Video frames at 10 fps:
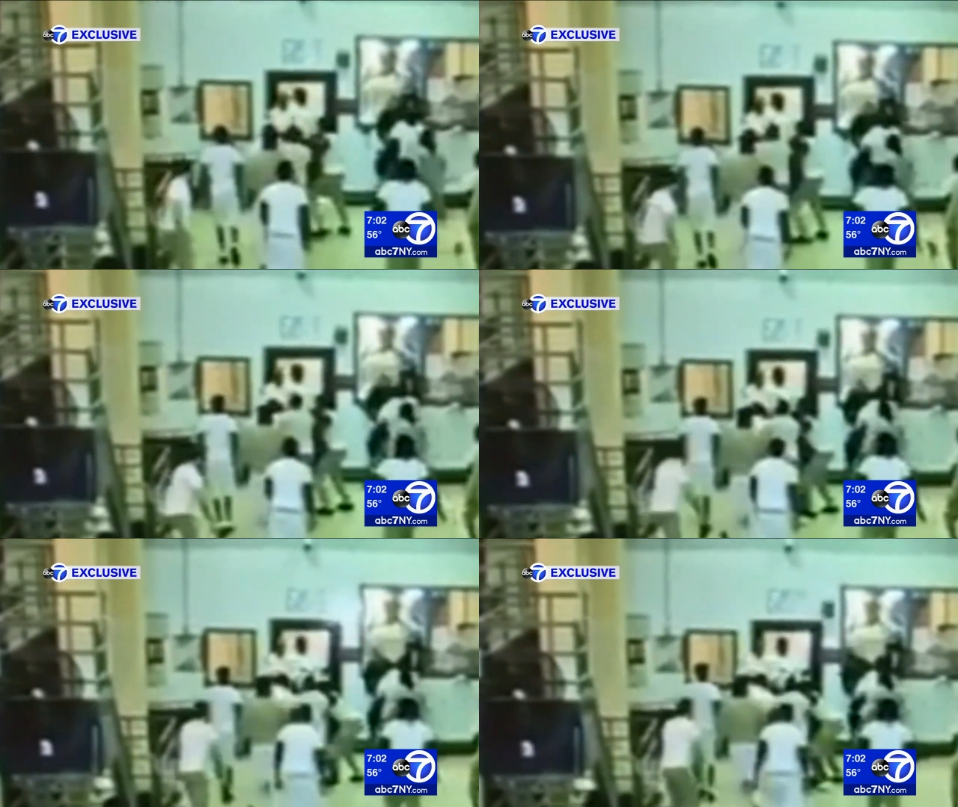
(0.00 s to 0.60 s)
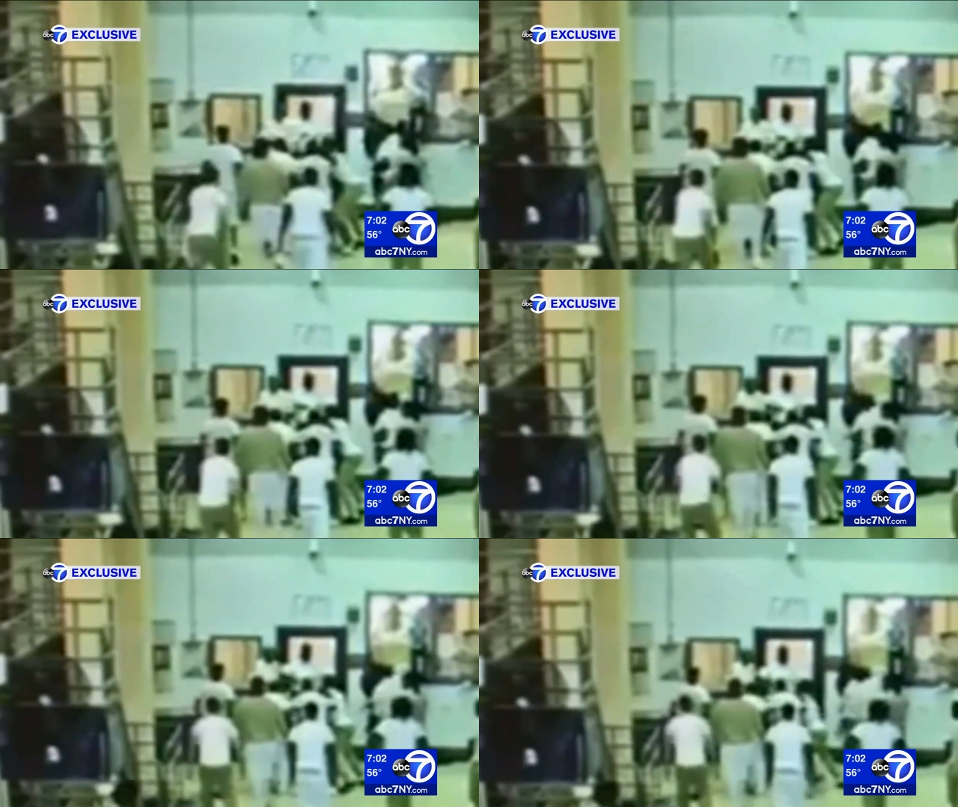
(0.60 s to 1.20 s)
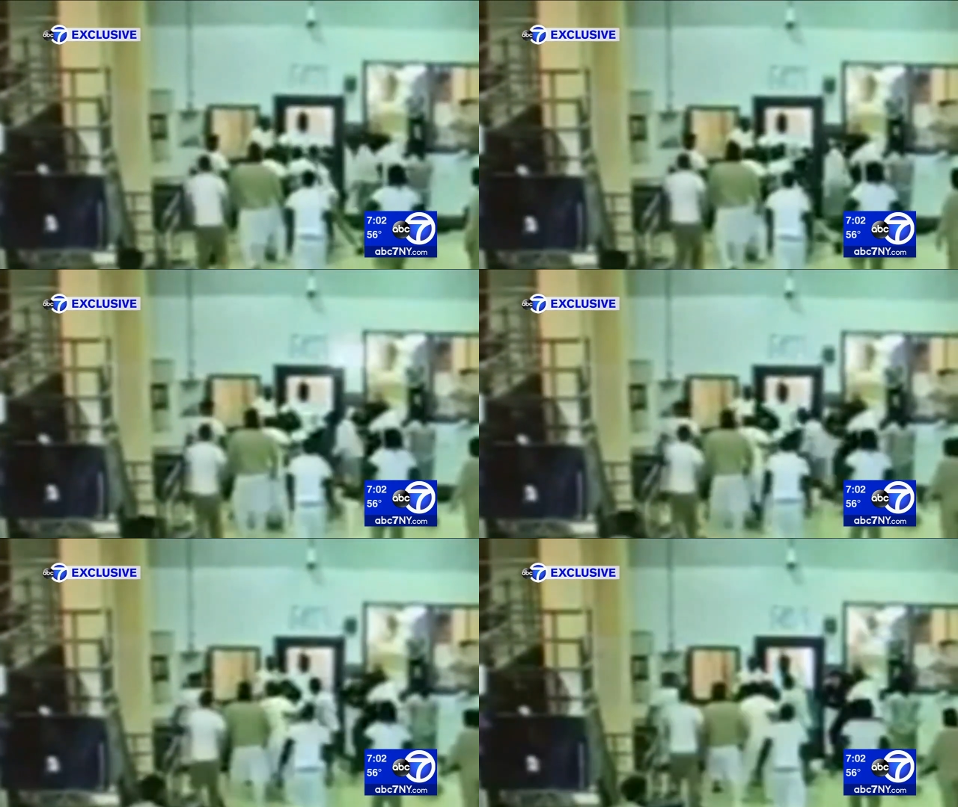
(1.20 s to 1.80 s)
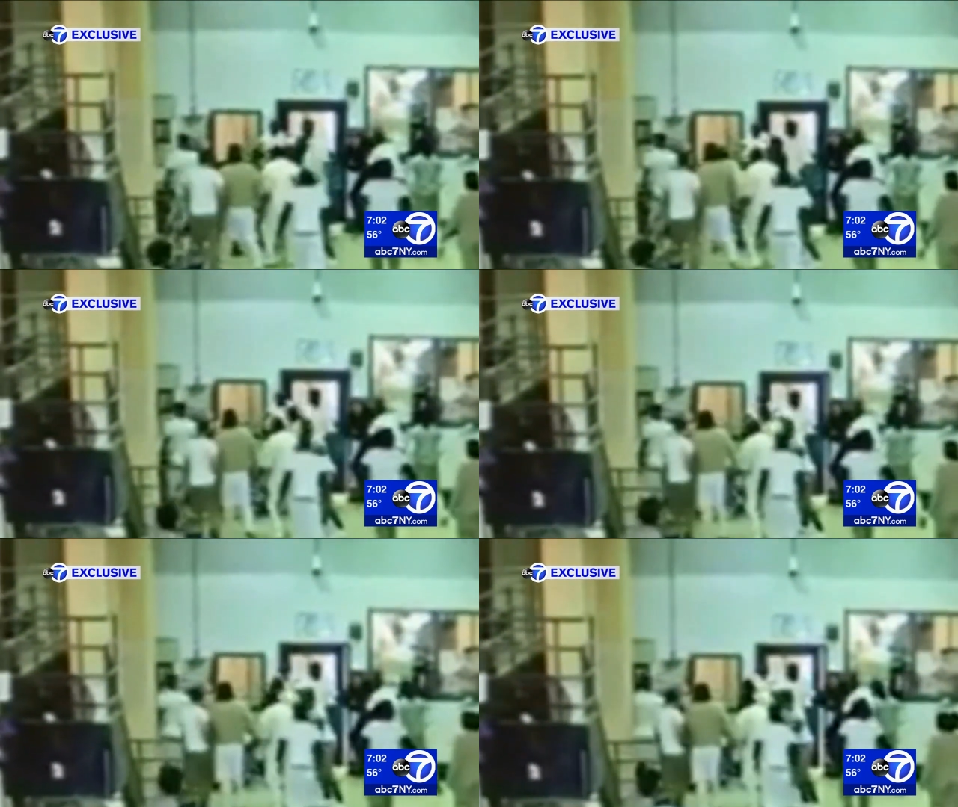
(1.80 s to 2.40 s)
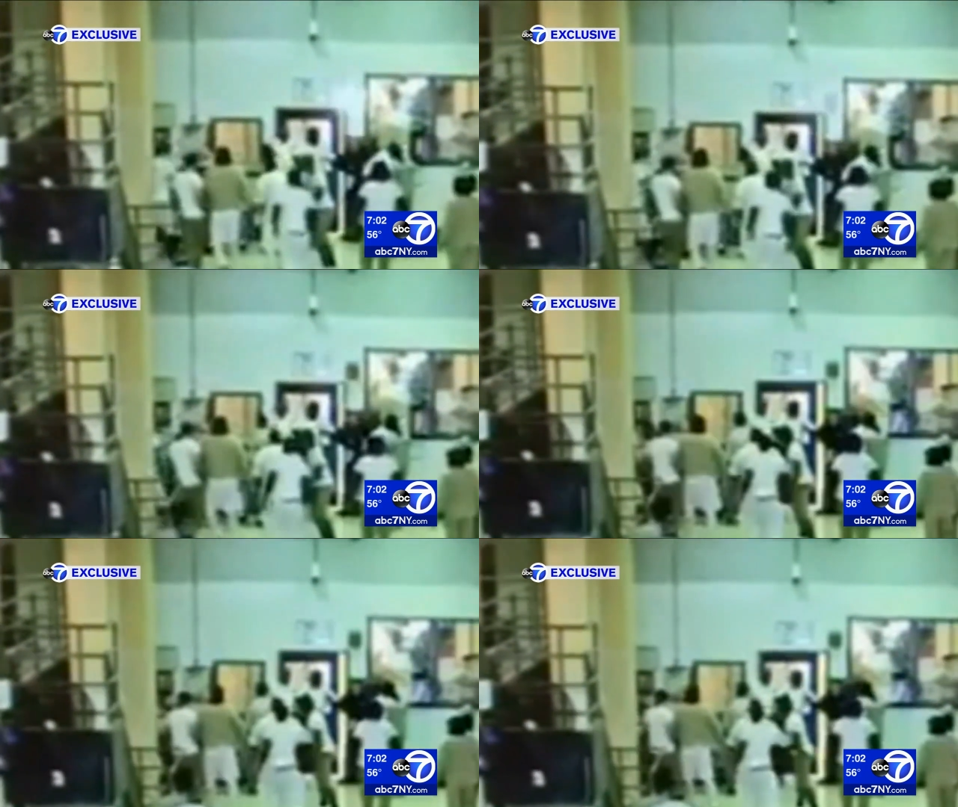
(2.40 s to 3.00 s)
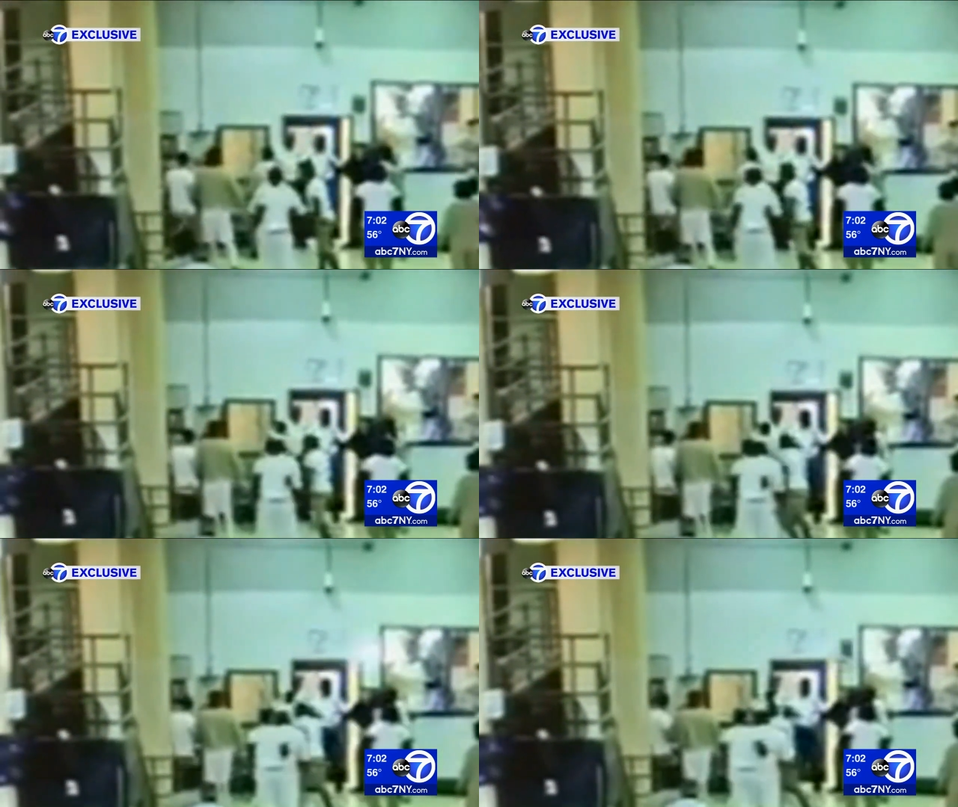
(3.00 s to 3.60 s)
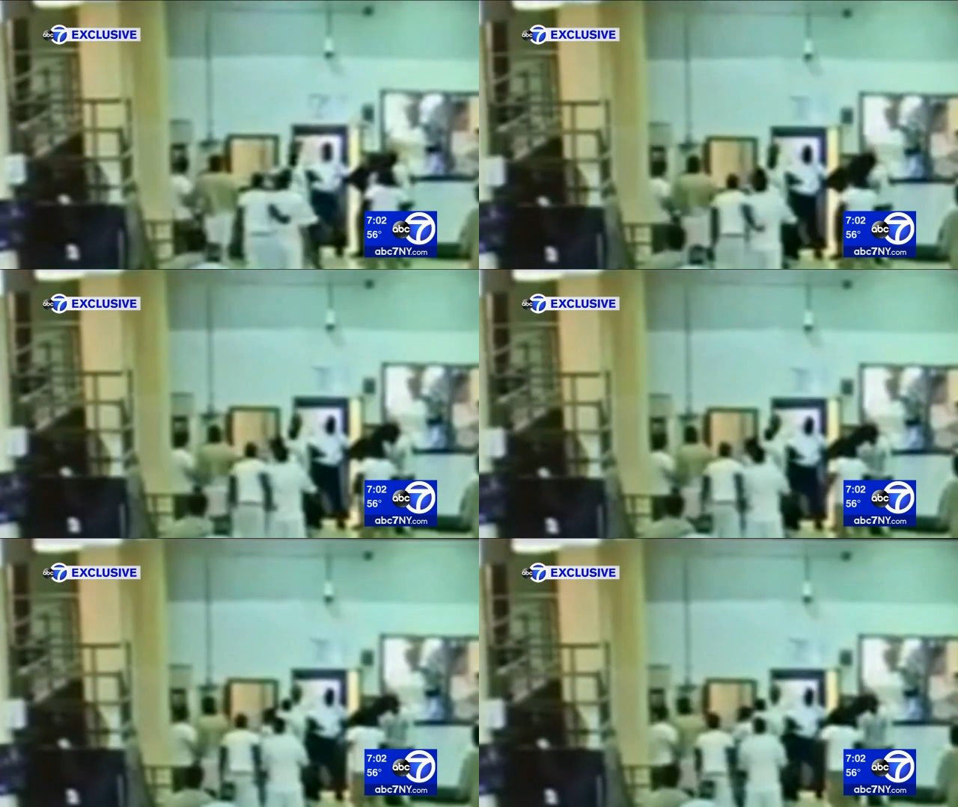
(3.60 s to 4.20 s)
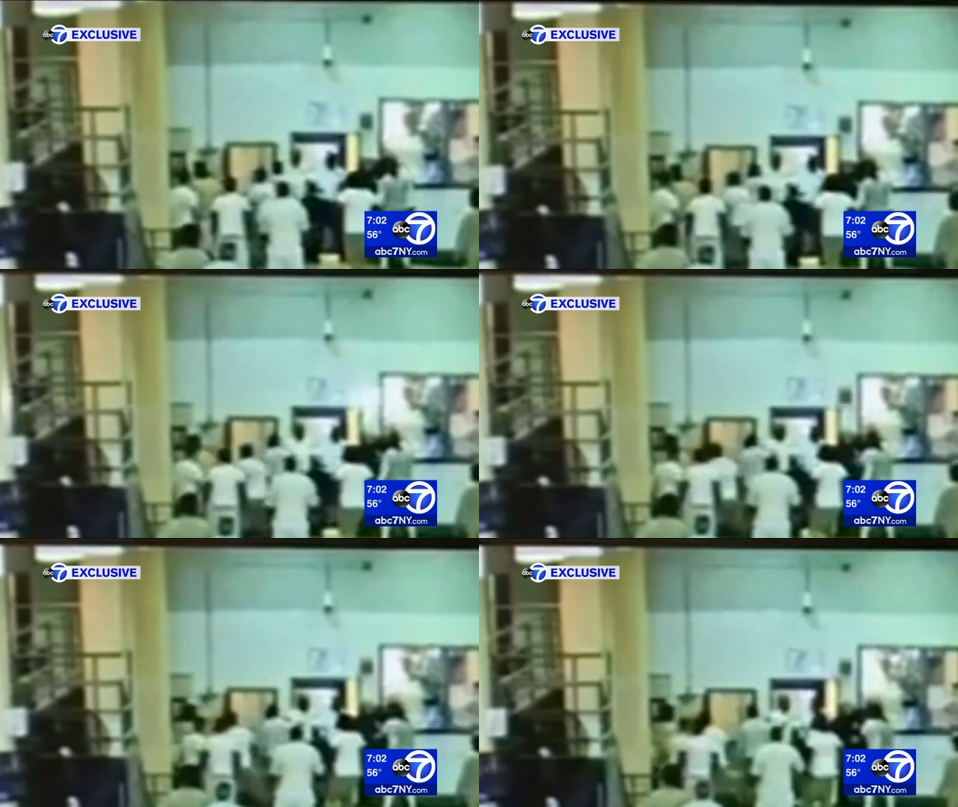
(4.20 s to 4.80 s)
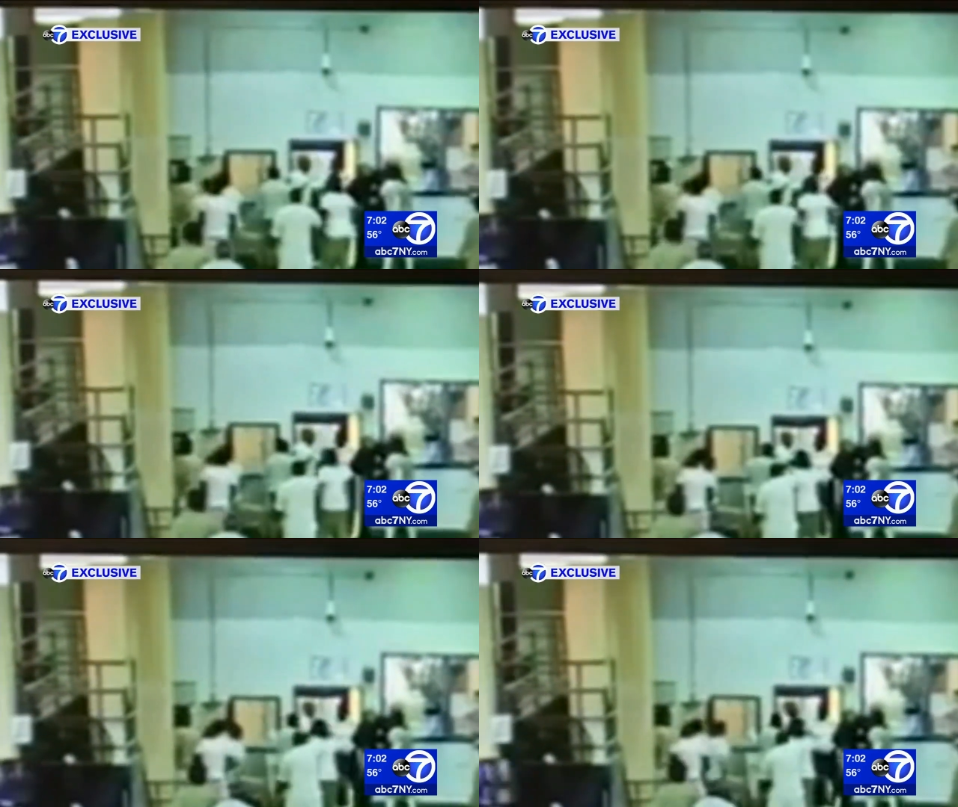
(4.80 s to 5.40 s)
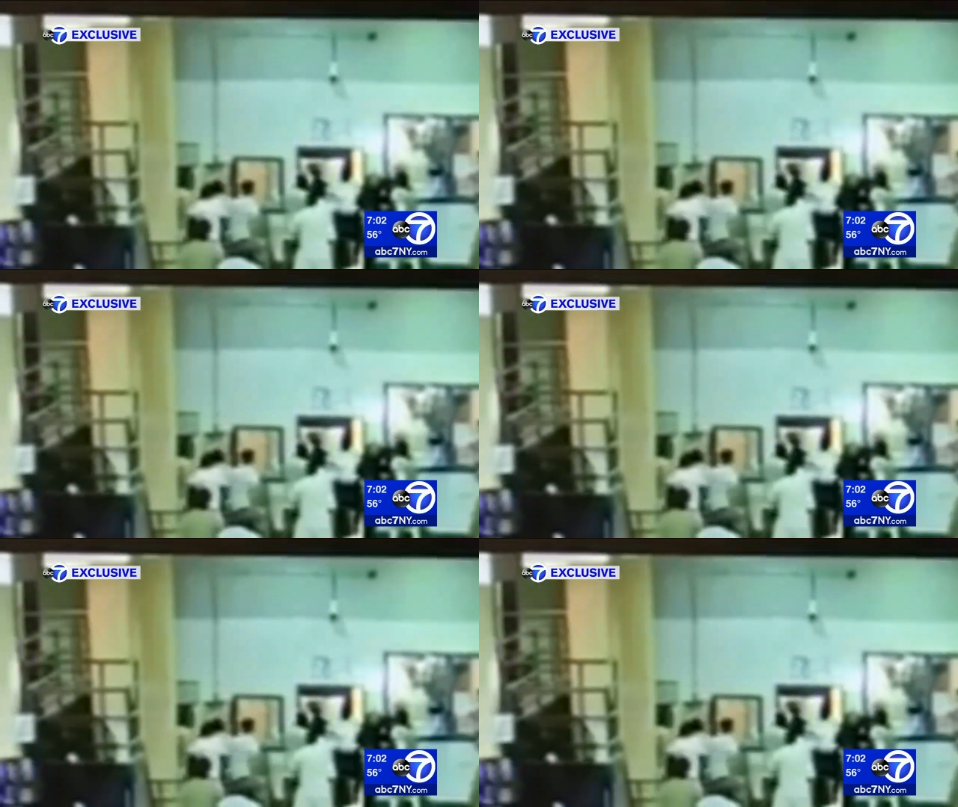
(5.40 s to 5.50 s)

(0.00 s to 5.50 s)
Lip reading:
(no speaker visible)